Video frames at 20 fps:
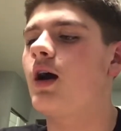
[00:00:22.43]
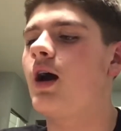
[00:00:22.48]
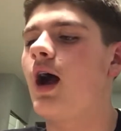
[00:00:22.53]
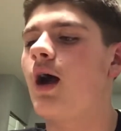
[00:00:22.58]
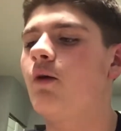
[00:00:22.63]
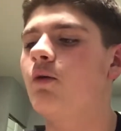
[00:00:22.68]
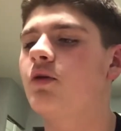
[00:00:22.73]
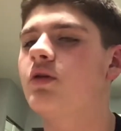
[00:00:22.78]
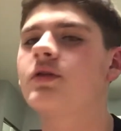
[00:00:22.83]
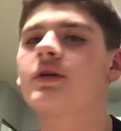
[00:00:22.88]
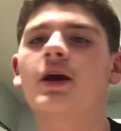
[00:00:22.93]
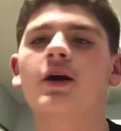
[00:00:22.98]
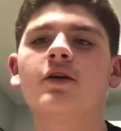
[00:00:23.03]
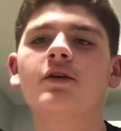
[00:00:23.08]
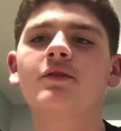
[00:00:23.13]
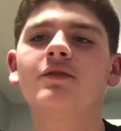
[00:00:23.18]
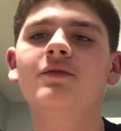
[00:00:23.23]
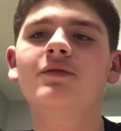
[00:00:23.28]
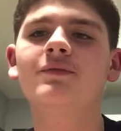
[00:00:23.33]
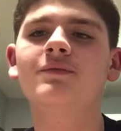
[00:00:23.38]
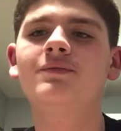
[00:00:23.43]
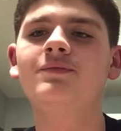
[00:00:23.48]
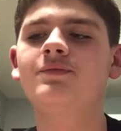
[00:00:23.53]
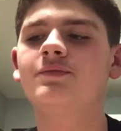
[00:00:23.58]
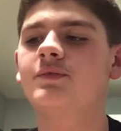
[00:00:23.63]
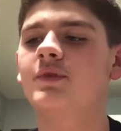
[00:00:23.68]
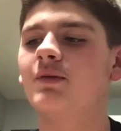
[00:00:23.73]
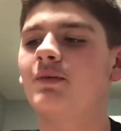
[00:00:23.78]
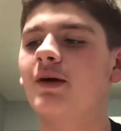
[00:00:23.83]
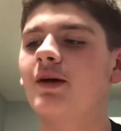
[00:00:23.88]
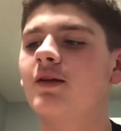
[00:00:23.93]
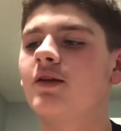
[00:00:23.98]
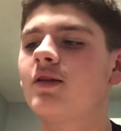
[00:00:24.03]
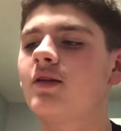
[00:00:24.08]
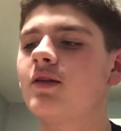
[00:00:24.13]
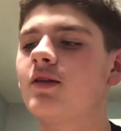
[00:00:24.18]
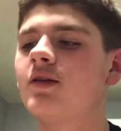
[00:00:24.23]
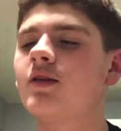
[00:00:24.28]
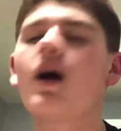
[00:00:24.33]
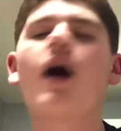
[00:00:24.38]
I was scared of the
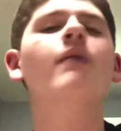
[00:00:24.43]
mazes.